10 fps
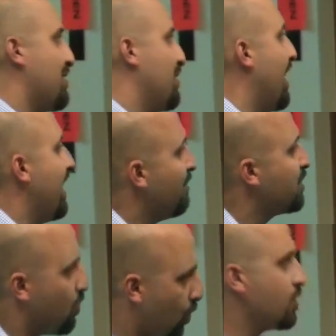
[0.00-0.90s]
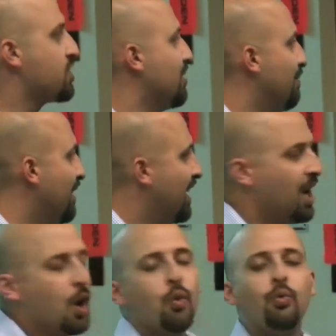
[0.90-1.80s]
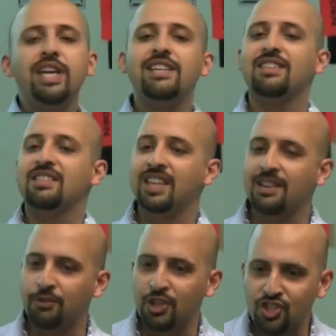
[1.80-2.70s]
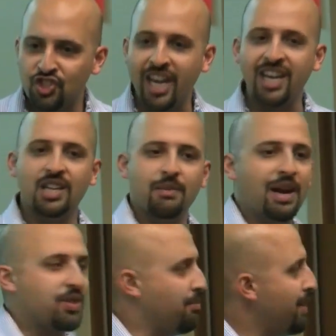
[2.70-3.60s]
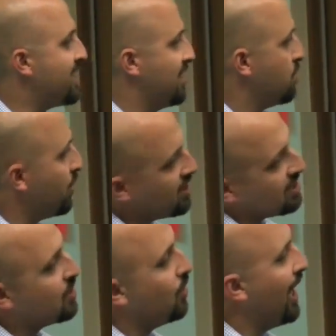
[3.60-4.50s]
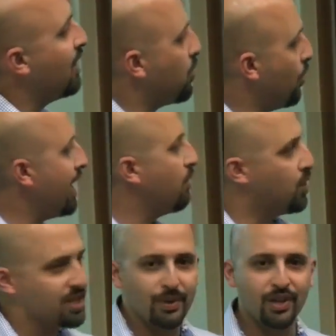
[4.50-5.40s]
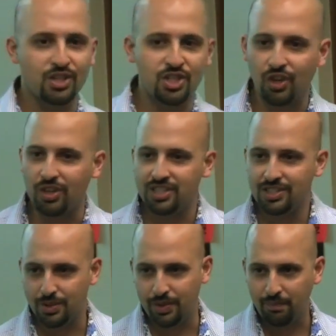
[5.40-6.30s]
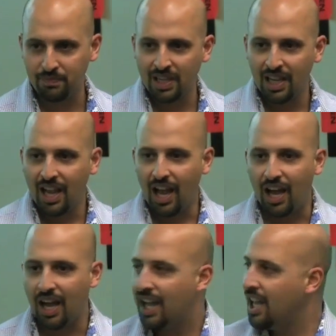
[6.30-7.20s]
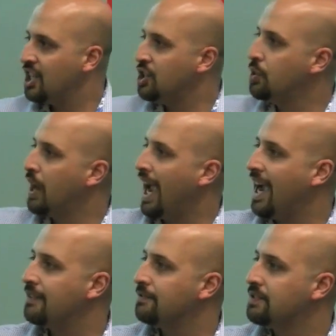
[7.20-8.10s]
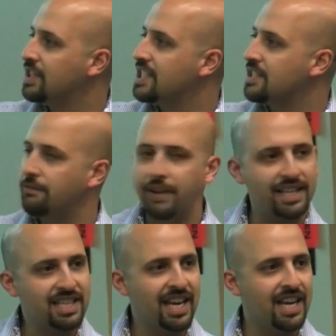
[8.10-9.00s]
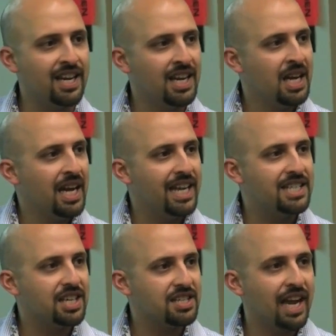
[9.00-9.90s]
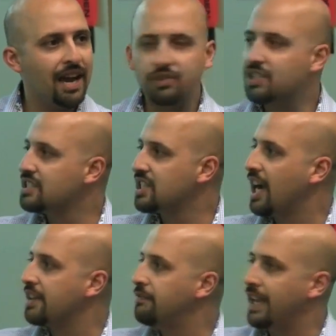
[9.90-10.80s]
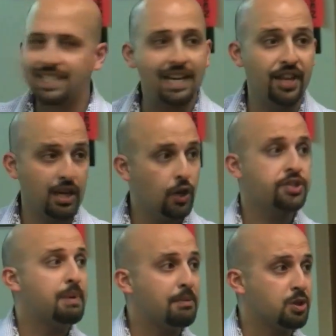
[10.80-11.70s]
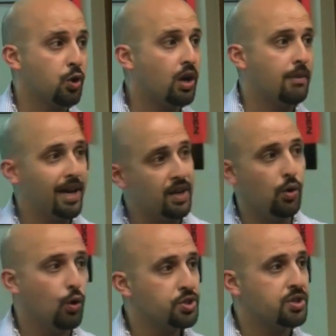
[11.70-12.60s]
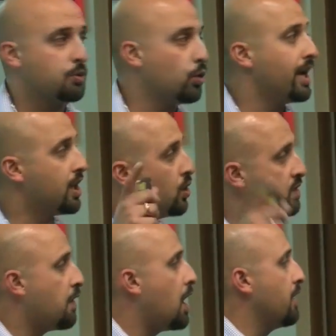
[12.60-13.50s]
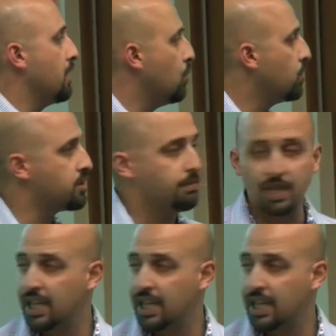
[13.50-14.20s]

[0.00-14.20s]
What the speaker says: through there? That was awesome. We didn't think for a second about the message. We just thought how great it was that we got shocked into it. You have this effect here. It doesn't have the desired effect down there. Lots of people talking about it. Awesome, great, goes viral, awesome.